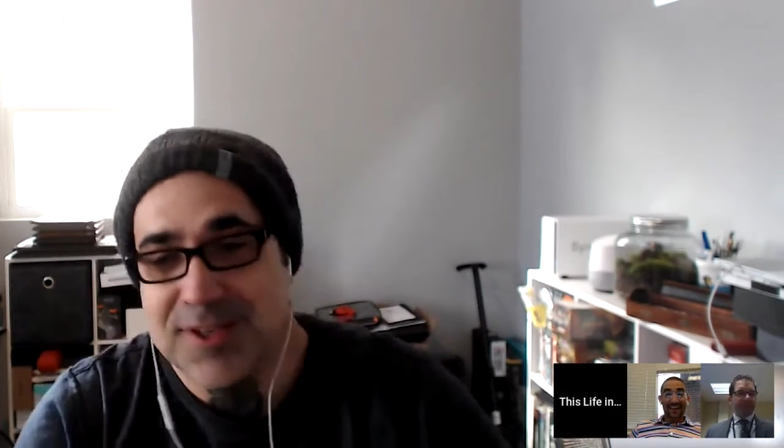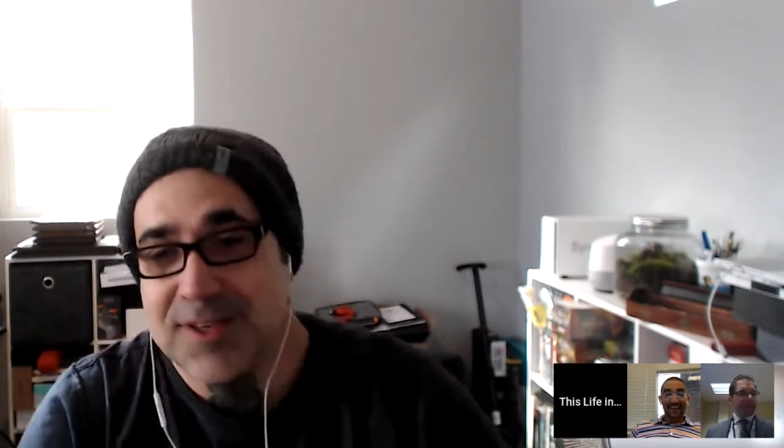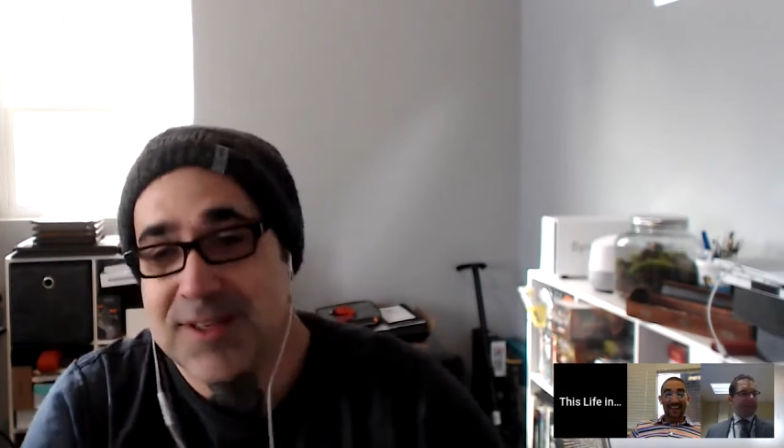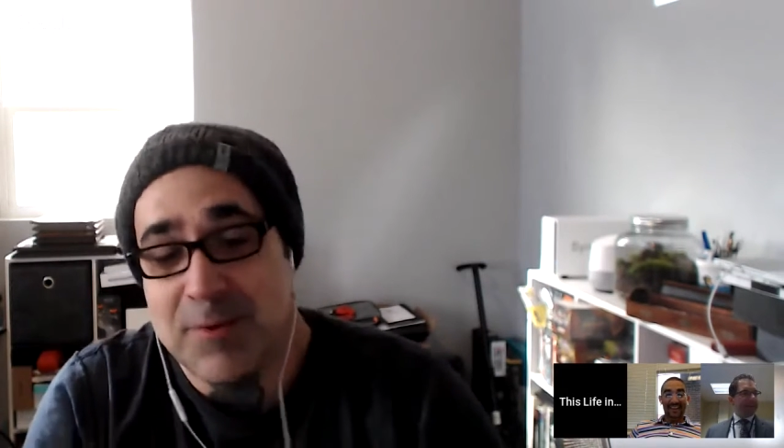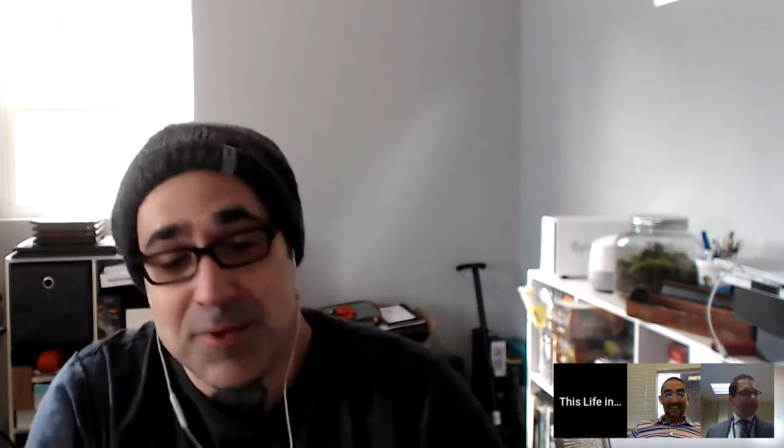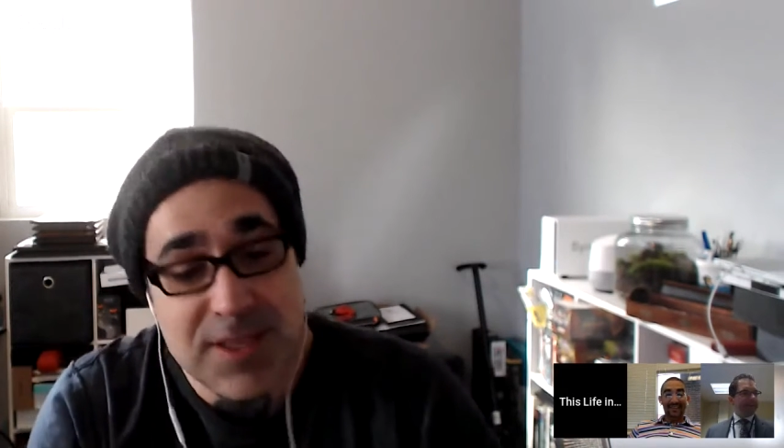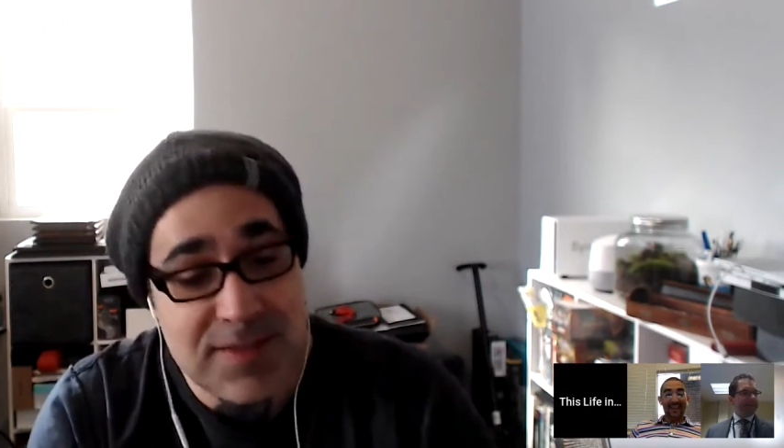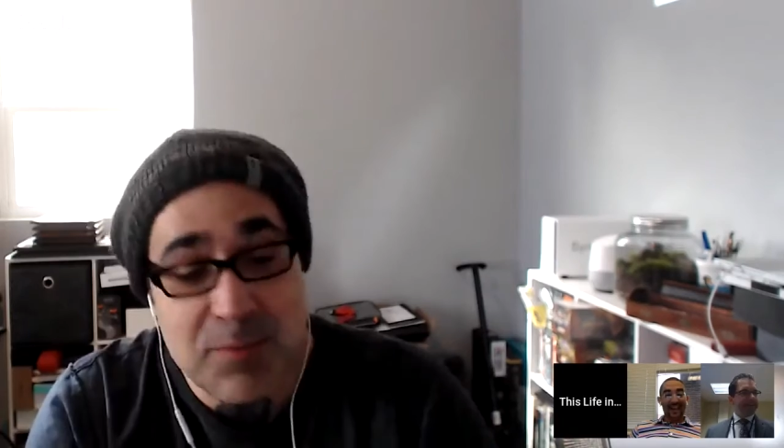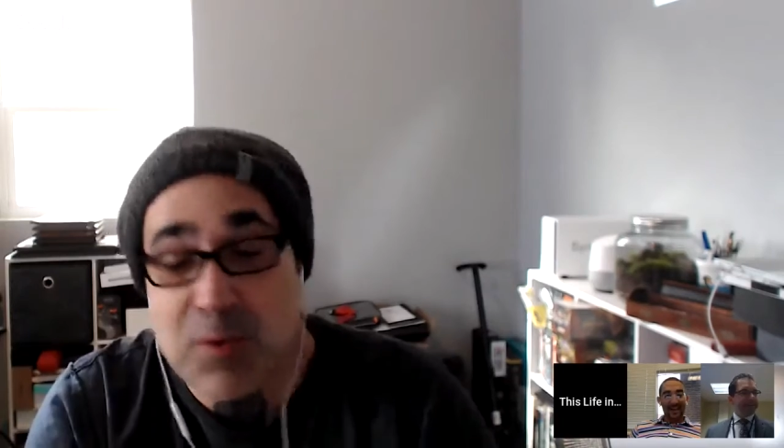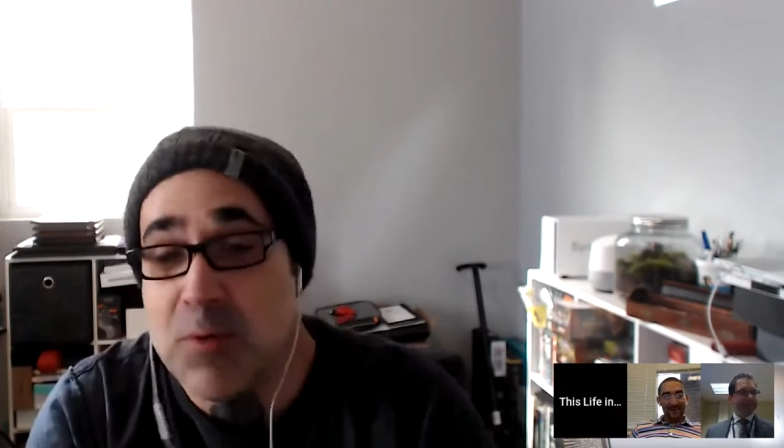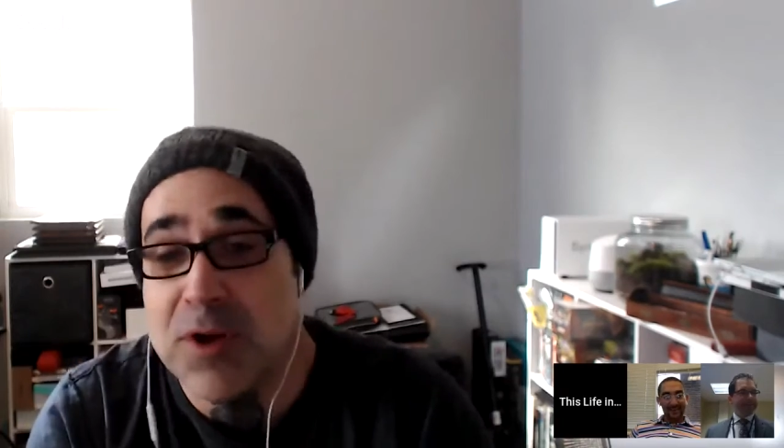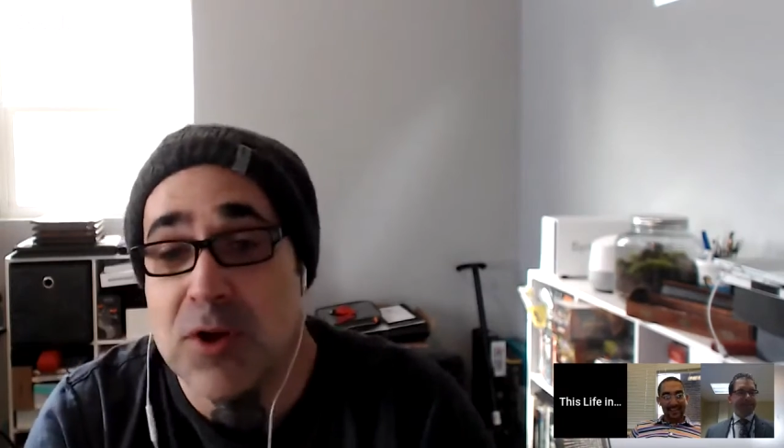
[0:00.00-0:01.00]
Then
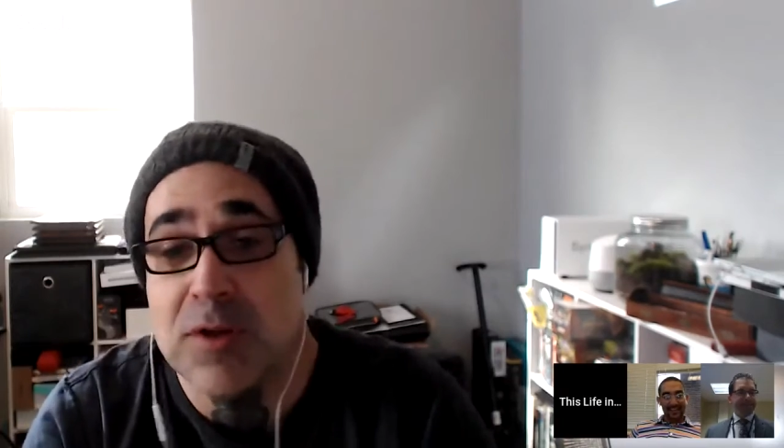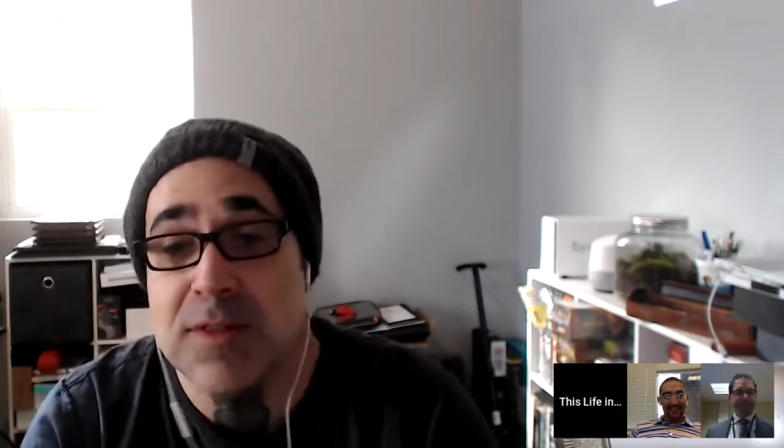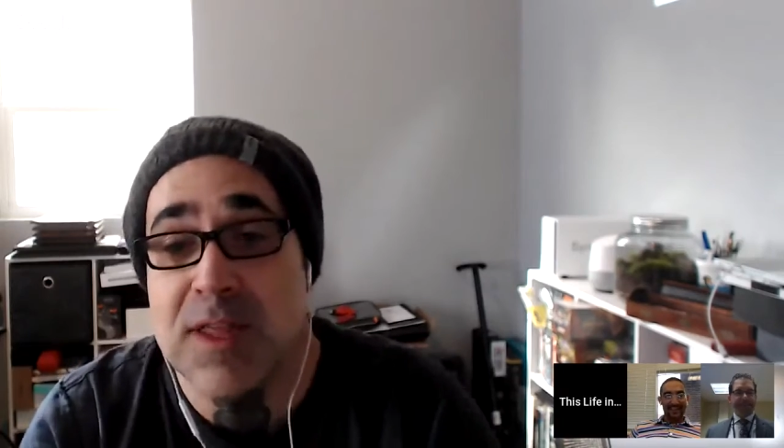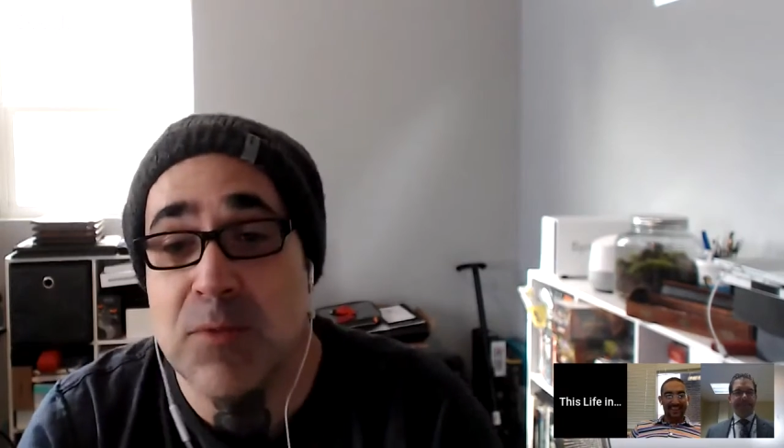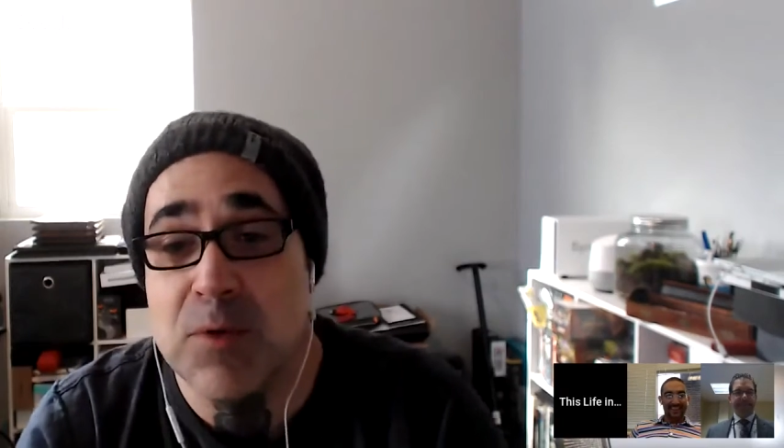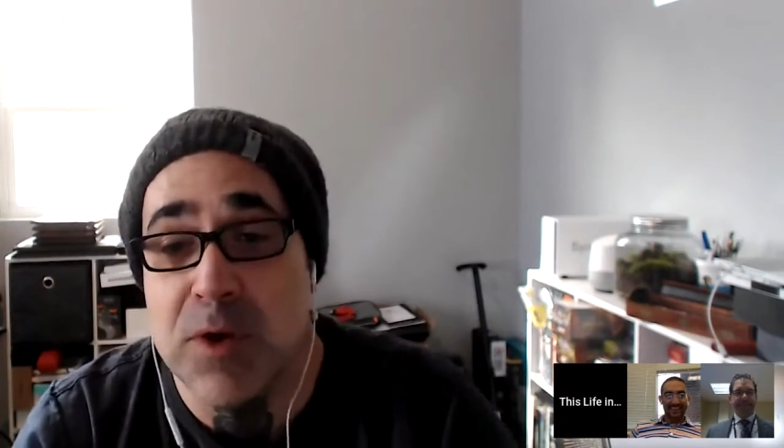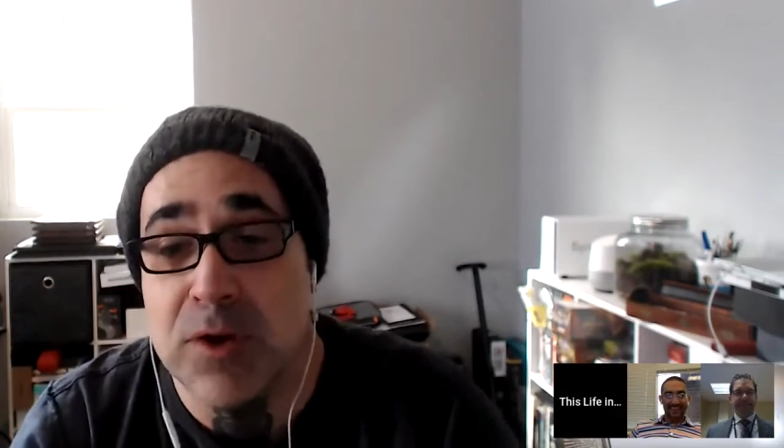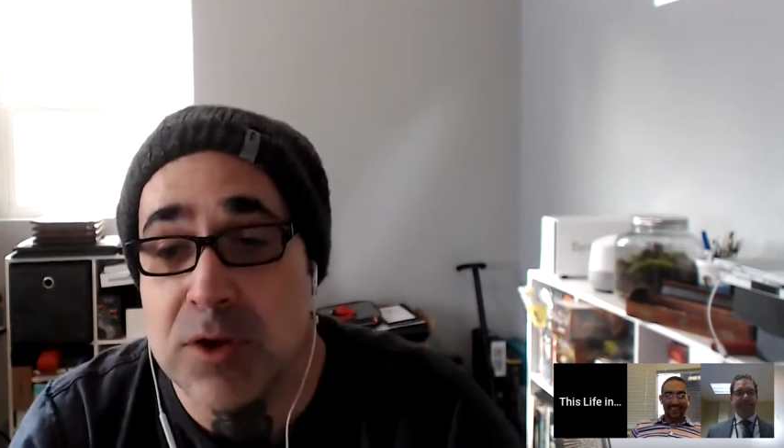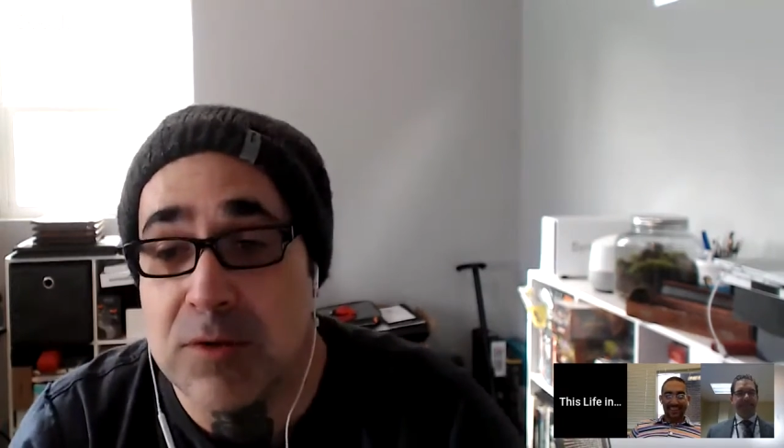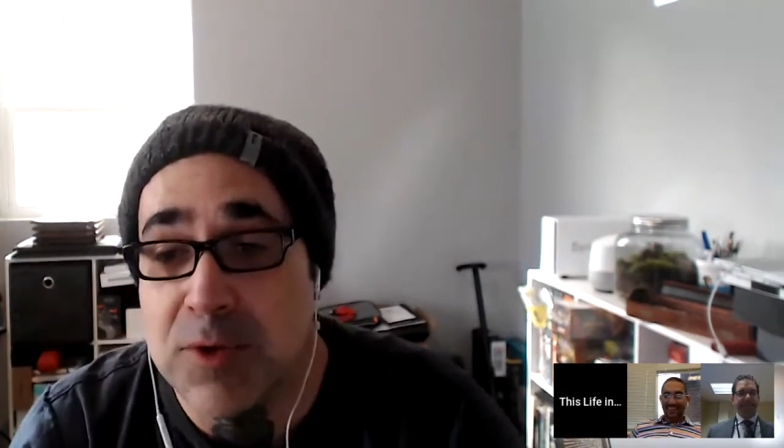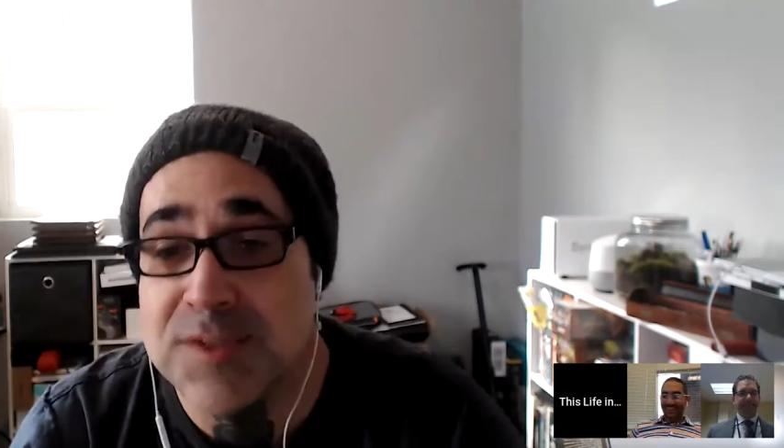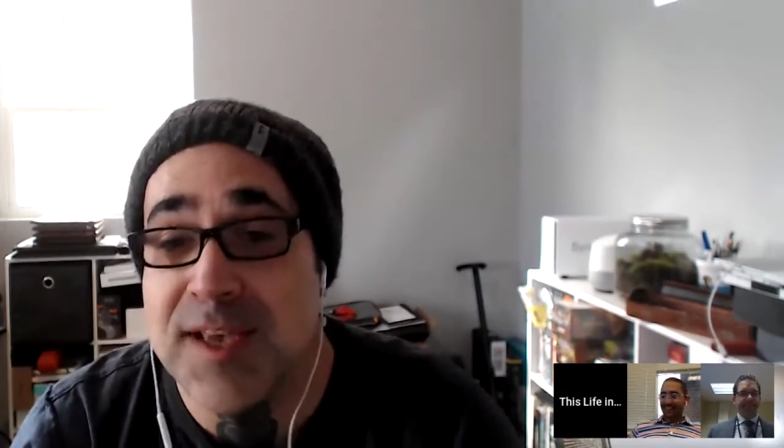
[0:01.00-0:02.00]
we went on.
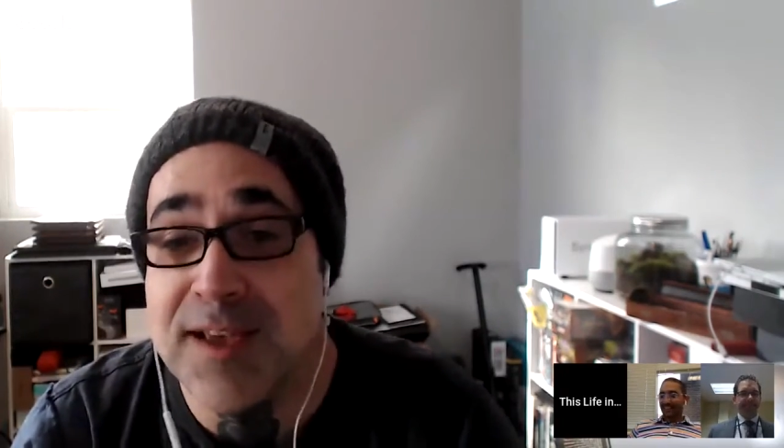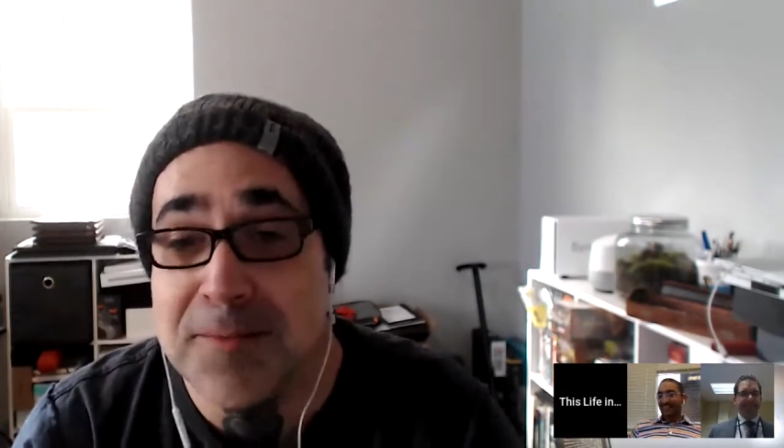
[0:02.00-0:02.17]
What's that?